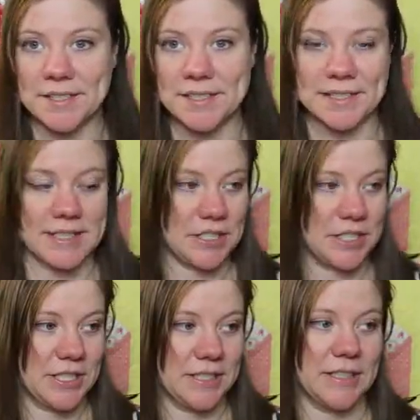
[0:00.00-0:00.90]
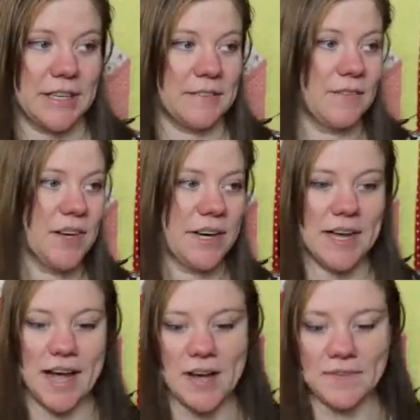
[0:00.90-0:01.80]
a distinction, like a very
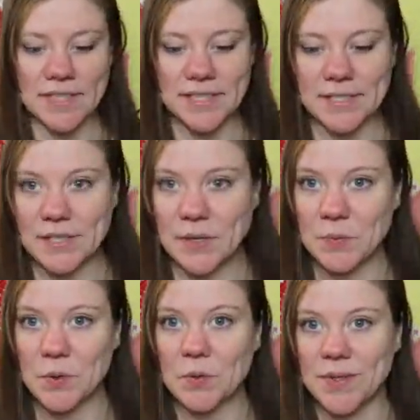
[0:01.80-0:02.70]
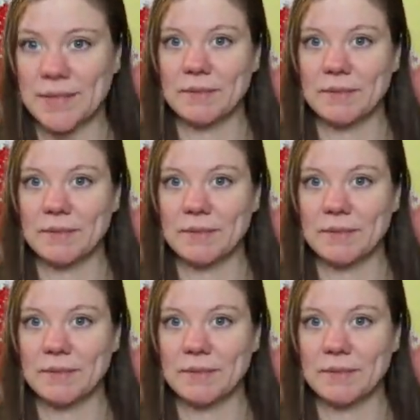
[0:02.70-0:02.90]
obvious, notable one.